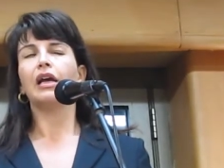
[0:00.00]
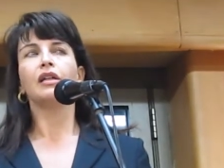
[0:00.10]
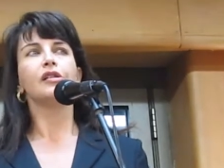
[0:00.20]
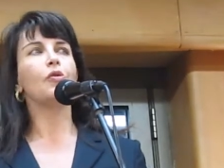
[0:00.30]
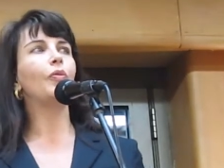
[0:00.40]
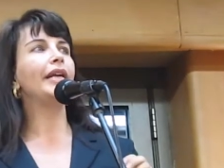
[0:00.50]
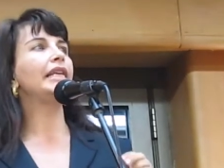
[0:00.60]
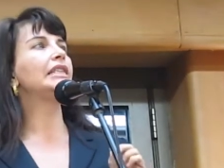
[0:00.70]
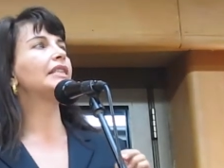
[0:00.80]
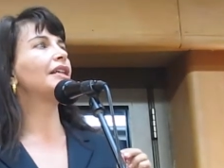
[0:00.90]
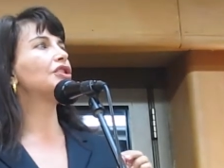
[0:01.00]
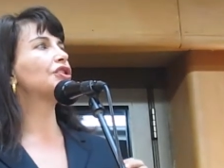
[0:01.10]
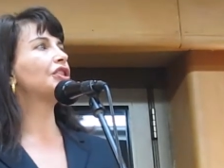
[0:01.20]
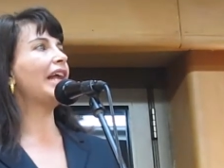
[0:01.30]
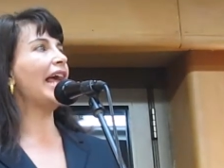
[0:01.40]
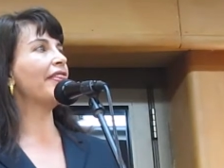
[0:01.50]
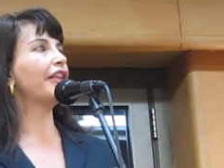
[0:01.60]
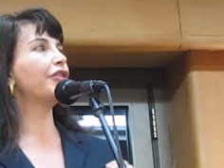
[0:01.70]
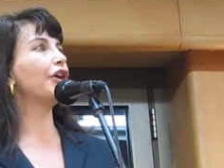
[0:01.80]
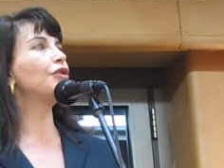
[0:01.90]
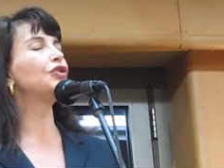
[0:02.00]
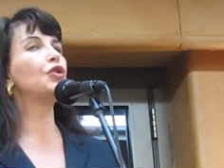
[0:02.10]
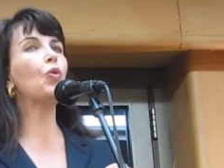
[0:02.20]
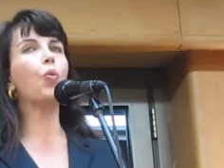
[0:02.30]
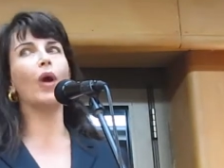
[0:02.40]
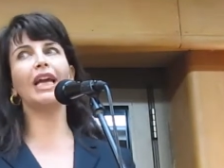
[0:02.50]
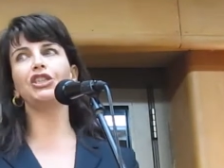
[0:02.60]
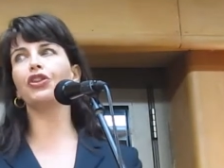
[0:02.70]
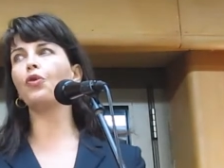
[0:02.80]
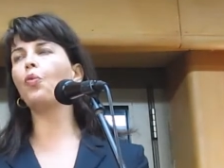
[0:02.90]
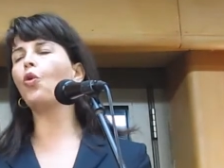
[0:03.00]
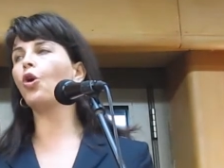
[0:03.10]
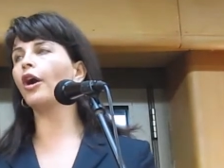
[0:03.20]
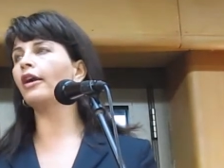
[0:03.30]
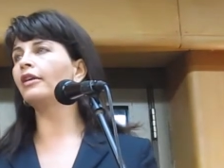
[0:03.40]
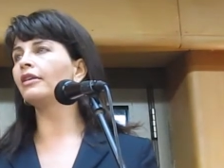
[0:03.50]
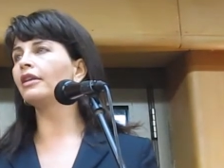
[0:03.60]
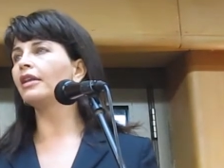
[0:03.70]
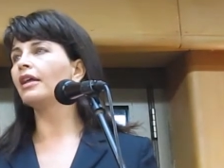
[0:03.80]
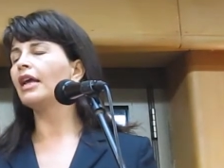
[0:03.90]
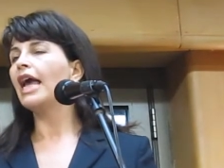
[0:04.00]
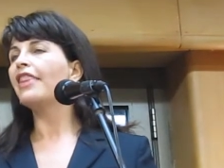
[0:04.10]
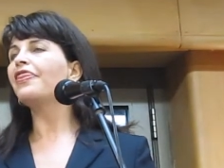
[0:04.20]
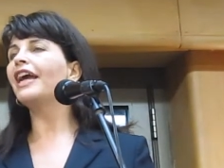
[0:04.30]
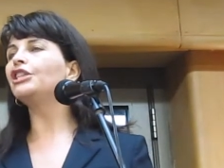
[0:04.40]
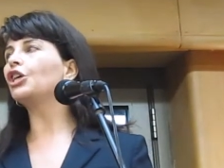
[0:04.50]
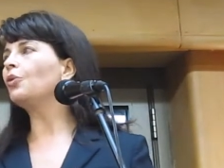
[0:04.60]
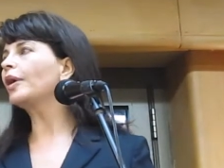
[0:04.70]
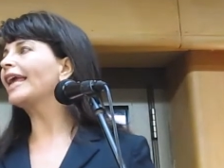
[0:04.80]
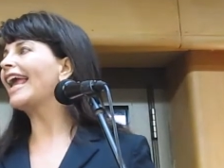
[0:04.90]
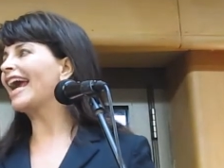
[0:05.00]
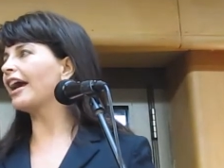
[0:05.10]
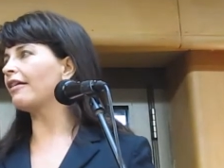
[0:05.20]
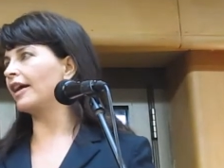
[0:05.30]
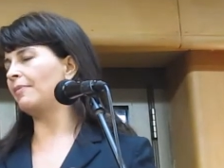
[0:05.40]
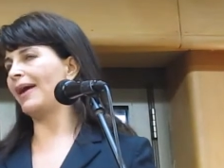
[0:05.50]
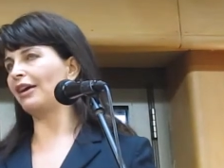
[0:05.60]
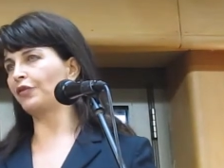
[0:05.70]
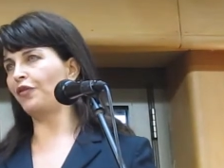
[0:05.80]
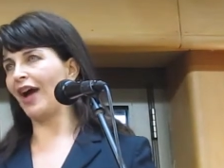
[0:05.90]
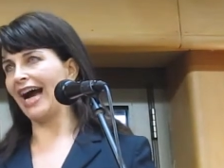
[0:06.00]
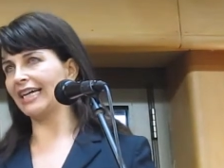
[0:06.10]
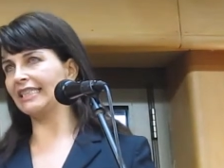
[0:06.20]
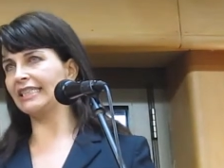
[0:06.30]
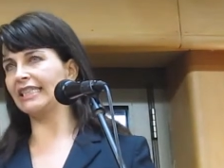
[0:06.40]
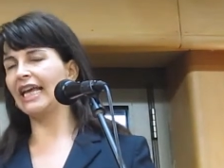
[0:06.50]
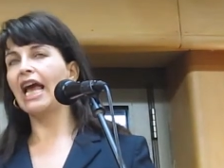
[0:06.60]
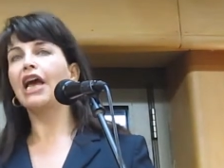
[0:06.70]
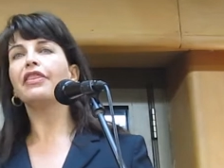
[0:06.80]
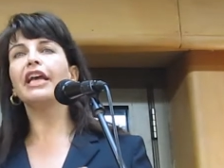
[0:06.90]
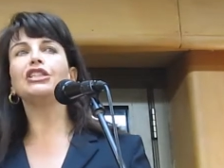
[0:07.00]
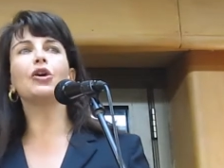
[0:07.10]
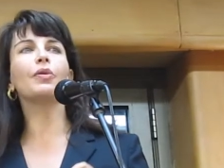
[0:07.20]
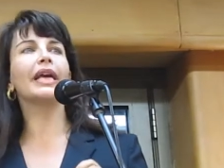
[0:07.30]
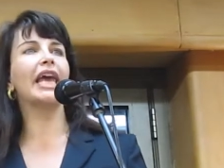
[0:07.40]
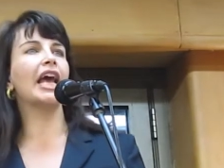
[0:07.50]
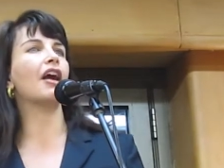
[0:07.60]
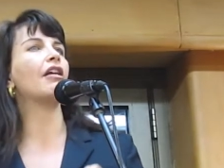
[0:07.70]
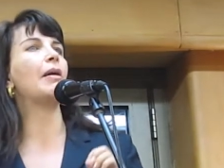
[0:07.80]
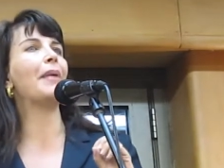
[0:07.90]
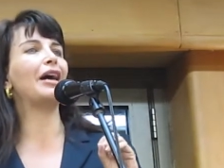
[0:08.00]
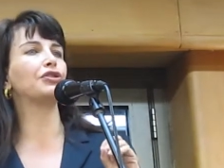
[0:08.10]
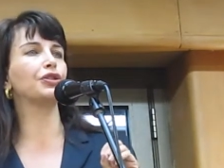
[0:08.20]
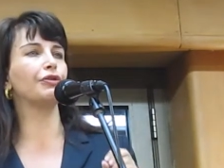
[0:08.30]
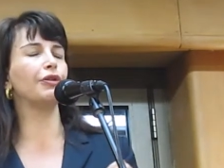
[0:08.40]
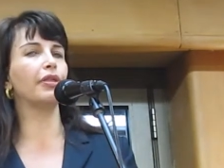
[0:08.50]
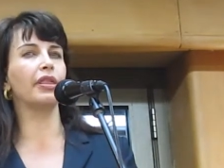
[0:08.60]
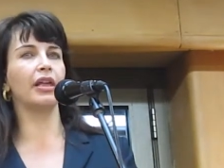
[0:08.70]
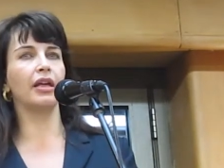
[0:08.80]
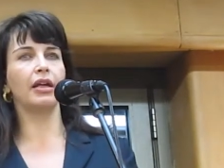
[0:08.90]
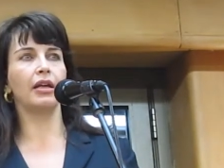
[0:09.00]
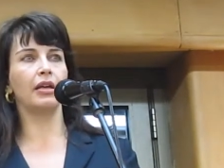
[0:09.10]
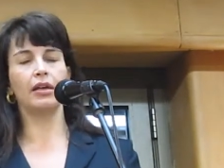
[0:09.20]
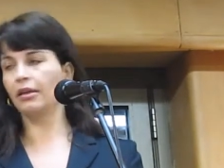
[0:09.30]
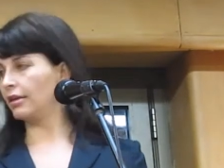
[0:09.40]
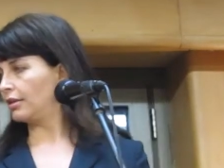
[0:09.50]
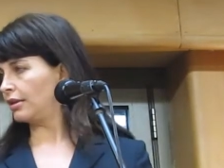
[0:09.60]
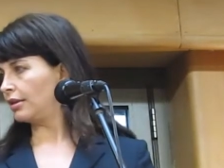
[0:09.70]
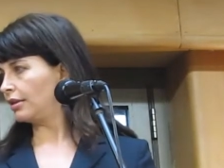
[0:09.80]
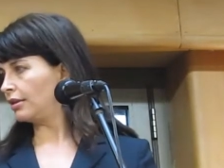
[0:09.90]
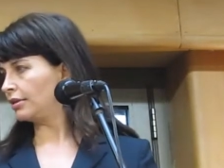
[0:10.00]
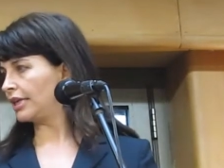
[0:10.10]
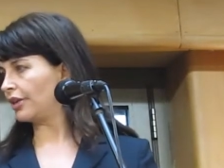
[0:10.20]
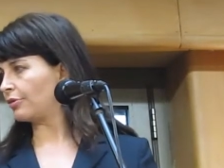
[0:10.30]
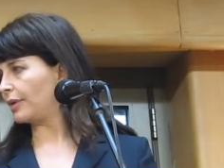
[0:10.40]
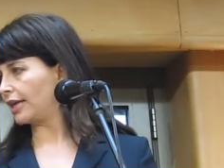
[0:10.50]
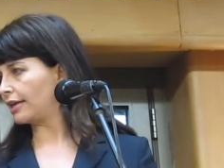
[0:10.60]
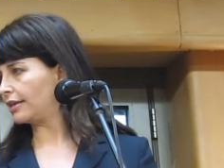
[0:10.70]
So we need to understand that those who wage the war, they don't care about facts. They don't care about truth. Use the other mic. Use the other mic. The other mic.